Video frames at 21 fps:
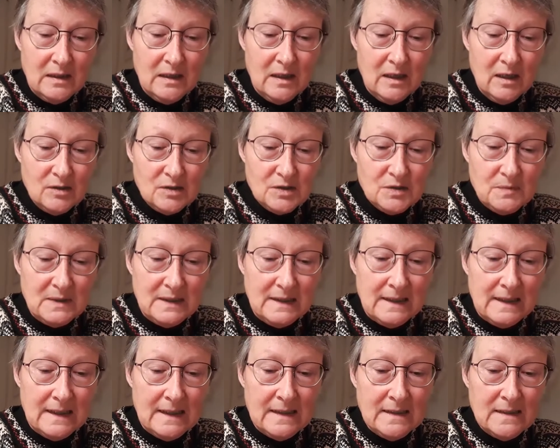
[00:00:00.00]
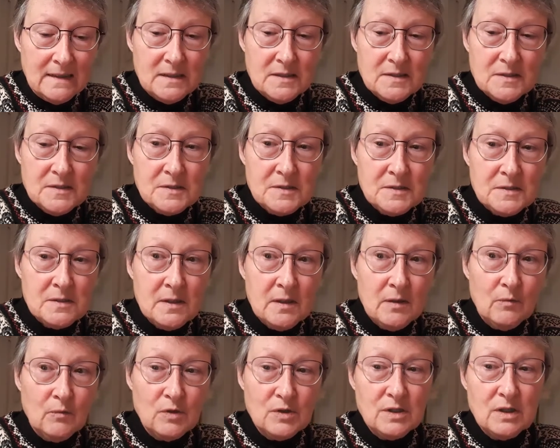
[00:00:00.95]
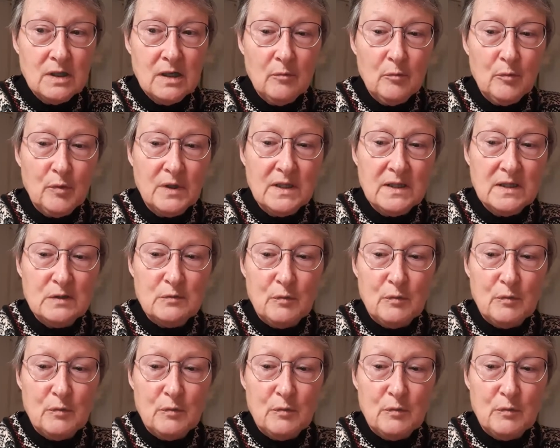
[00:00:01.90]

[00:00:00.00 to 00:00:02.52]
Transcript: Our Sweet Lady's was accompanied